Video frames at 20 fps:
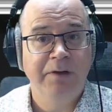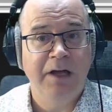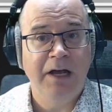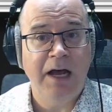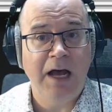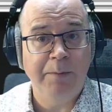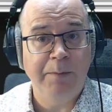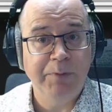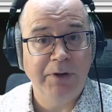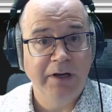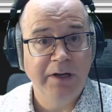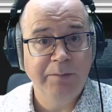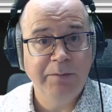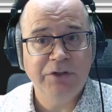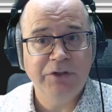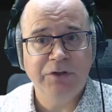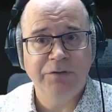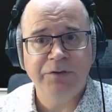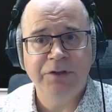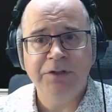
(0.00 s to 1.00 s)
upper
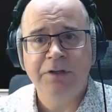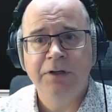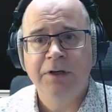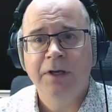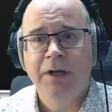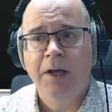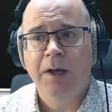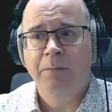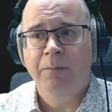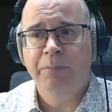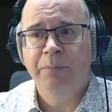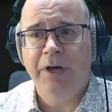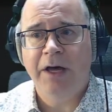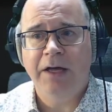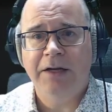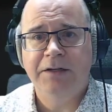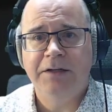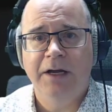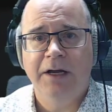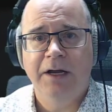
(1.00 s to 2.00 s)
limits of it,
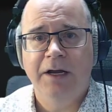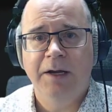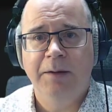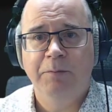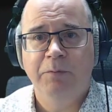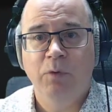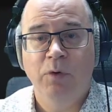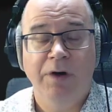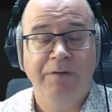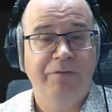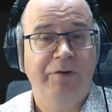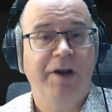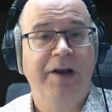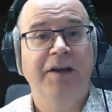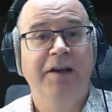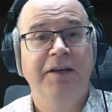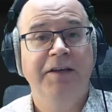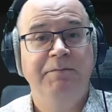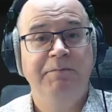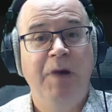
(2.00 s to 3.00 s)
but quite
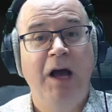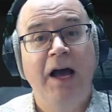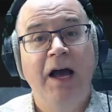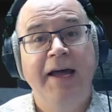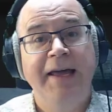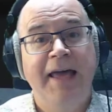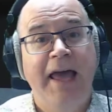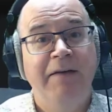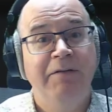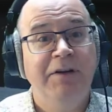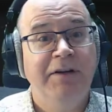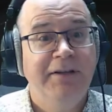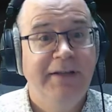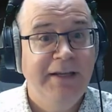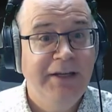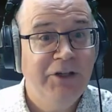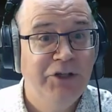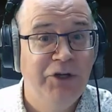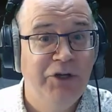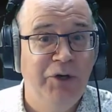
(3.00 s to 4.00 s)
frankly, I haven't
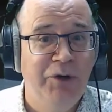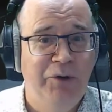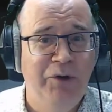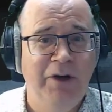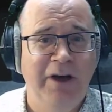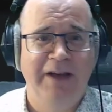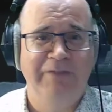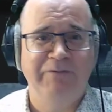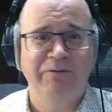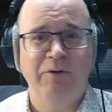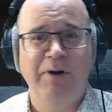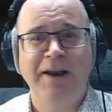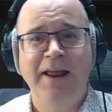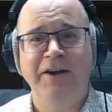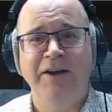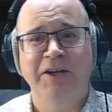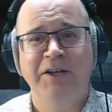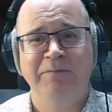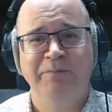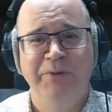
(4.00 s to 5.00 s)
needed to. I've run
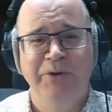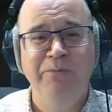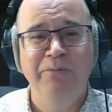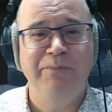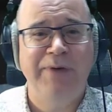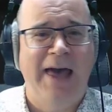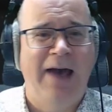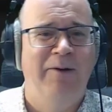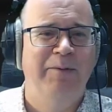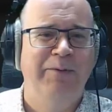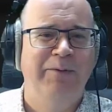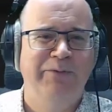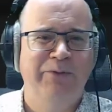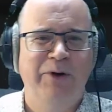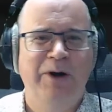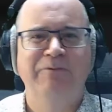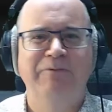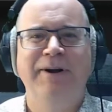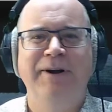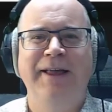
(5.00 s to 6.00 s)
out of compute power
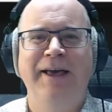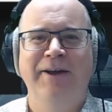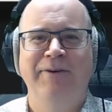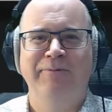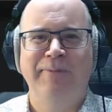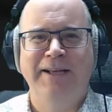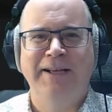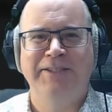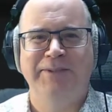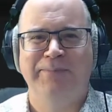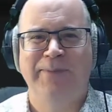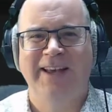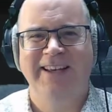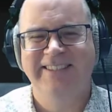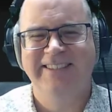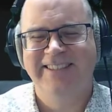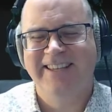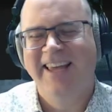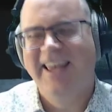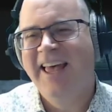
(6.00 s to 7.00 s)
before I've run out of rack
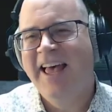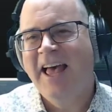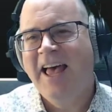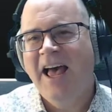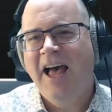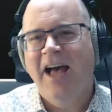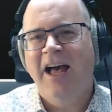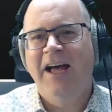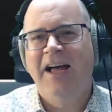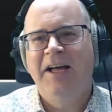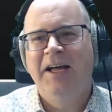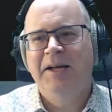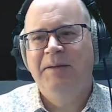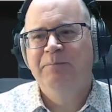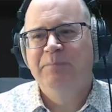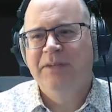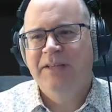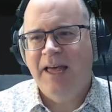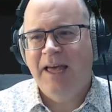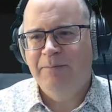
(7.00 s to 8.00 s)
space,
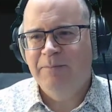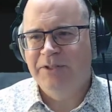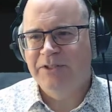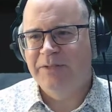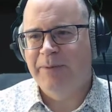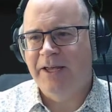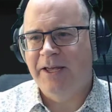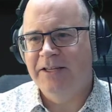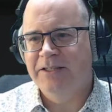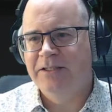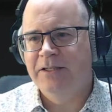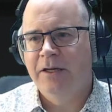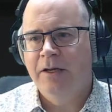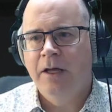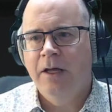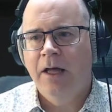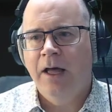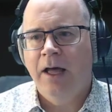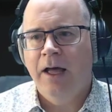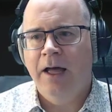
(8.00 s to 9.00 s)
cabinet space.
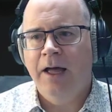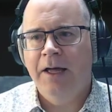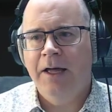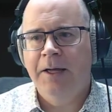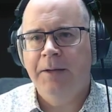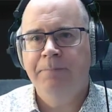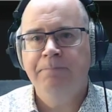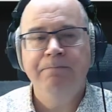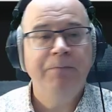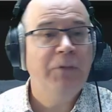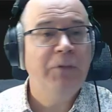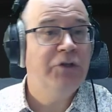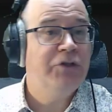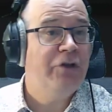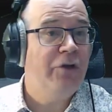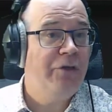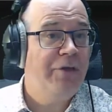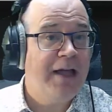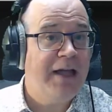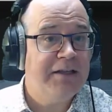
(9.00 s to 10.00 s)

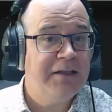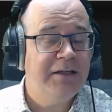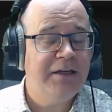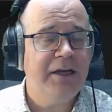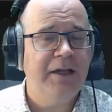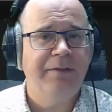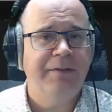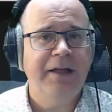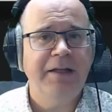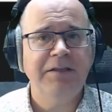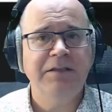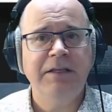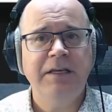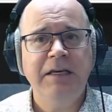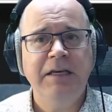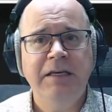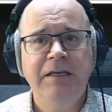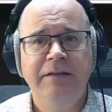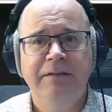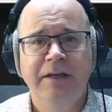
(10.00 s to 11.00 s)
So that's it. That's
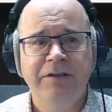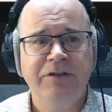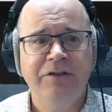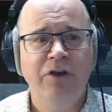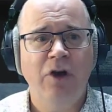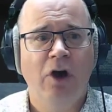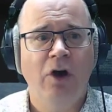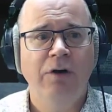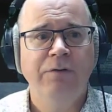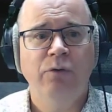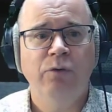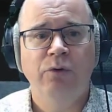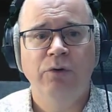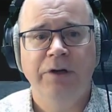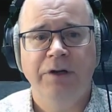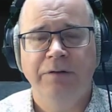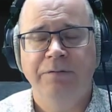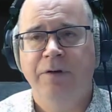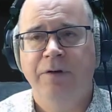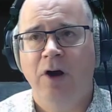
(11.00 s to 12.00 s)
the
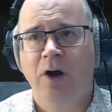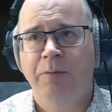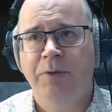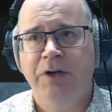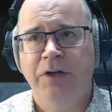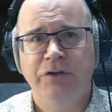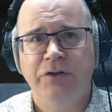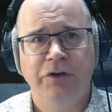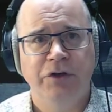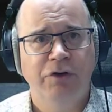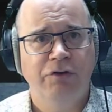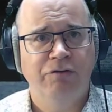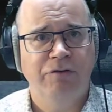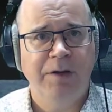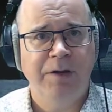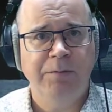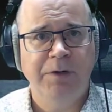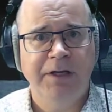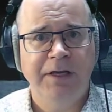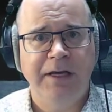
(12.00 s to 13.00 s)
overall environment. It's
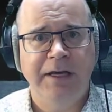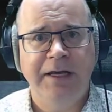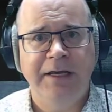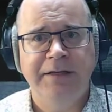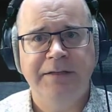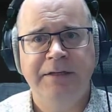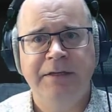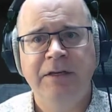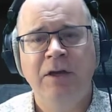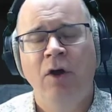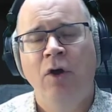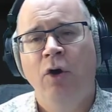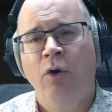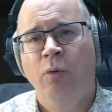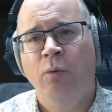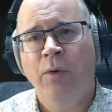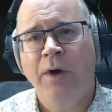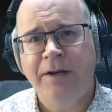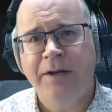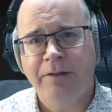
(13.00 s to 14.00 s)
incredibly easy.
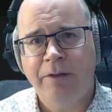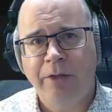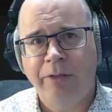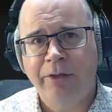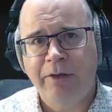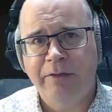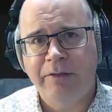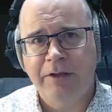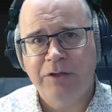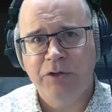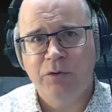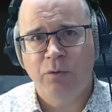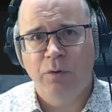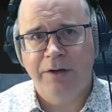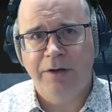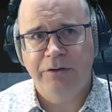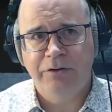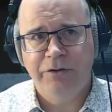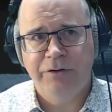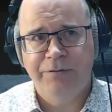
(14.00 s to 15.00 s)
One other thing that's
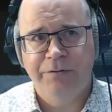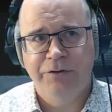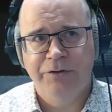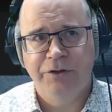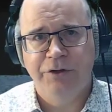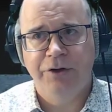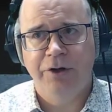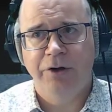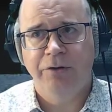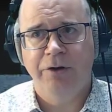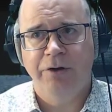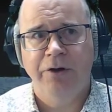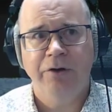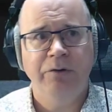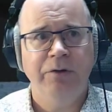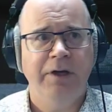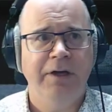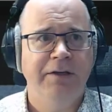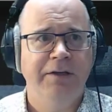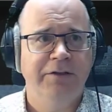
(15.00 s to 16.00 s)
quite useful to know though
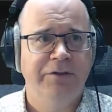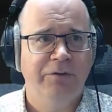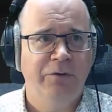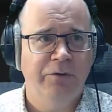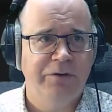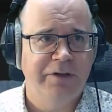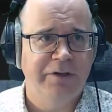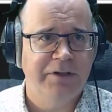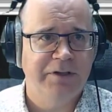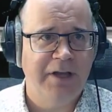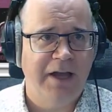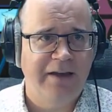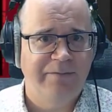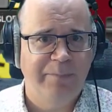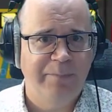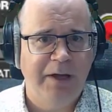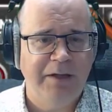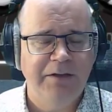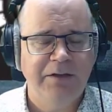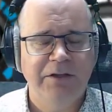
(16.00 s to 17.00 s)
is of course the
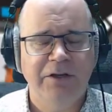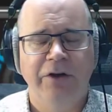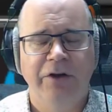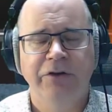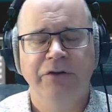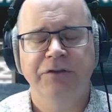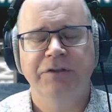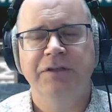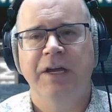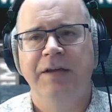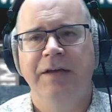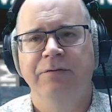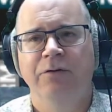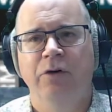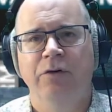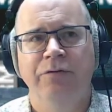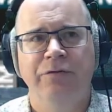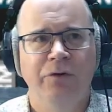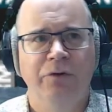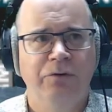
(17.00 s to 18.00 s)
save button. So I could save
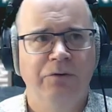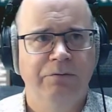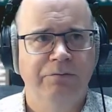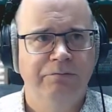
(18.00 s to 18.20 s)
off your